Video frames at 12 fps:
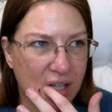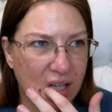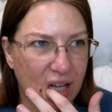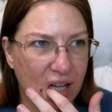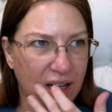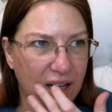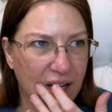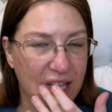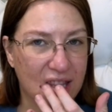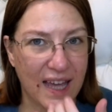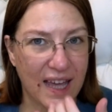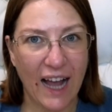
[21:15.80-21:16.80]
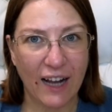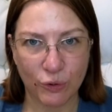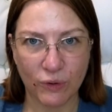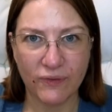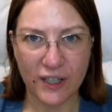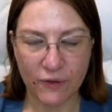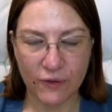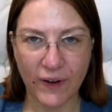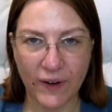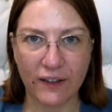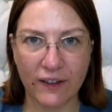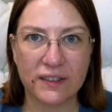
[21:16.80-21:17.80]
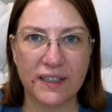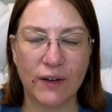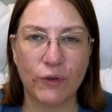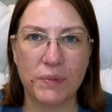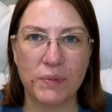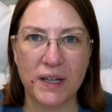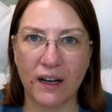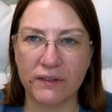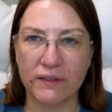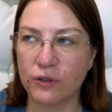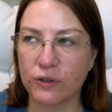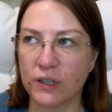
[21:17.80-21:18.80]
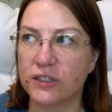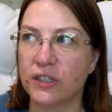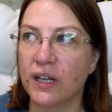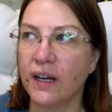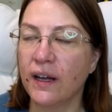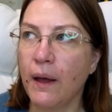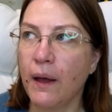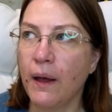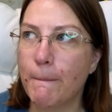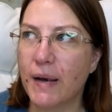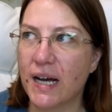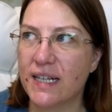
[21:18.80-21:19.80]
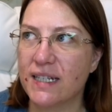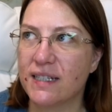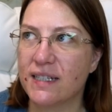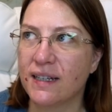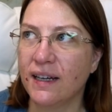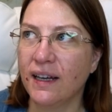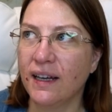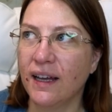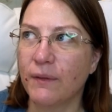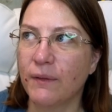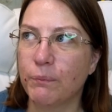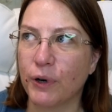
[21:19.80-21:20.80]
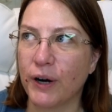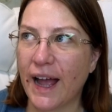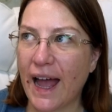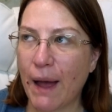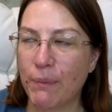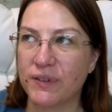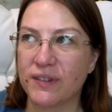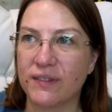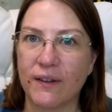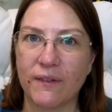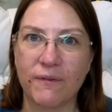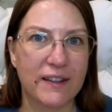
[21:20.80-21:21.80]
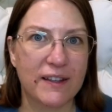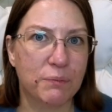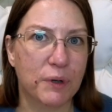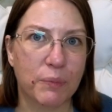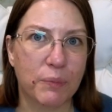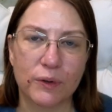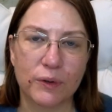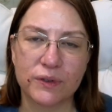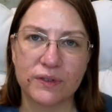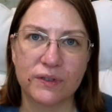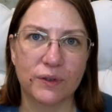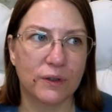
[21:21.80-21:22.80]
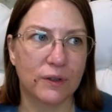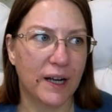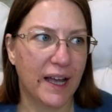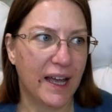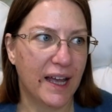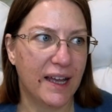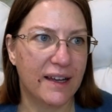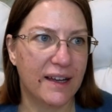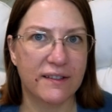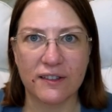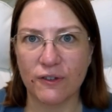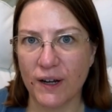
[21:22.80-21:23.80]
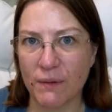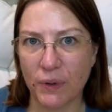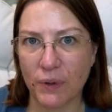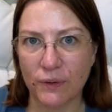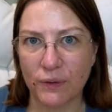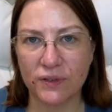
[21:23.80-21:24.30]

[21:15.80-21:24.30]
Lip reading: like the actual video files. That would be a lot of storage. But perhaps a Facebook post or a Instagram post.